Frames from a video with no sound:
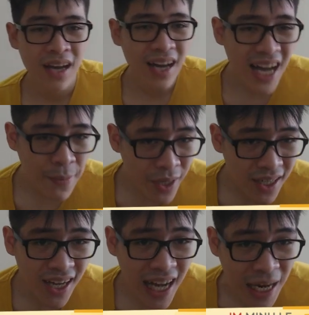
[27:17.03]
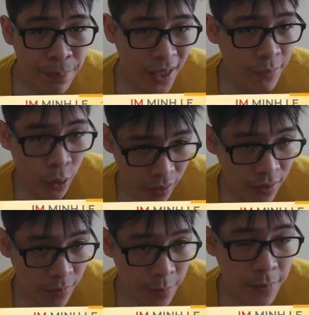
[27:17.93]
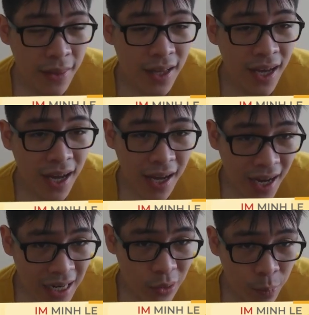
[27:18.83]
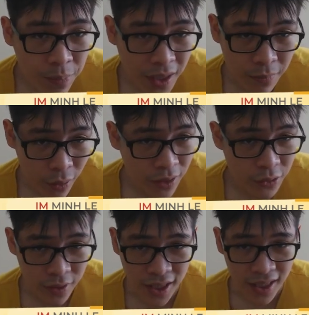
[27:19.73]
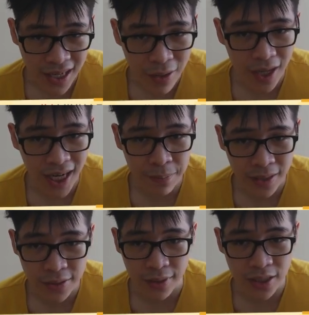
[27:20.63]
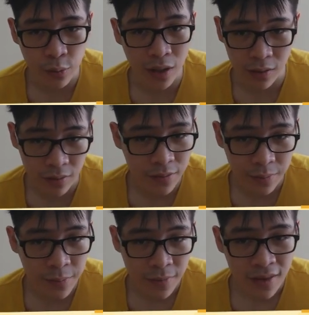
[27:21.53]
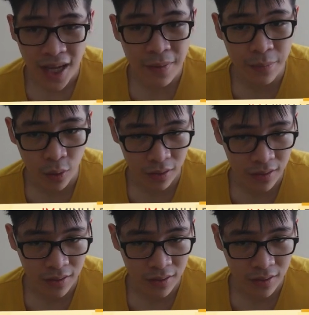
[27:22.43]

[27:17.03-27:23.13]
I mean, I play both. I do play both actually. Now I play this one as well. I play both.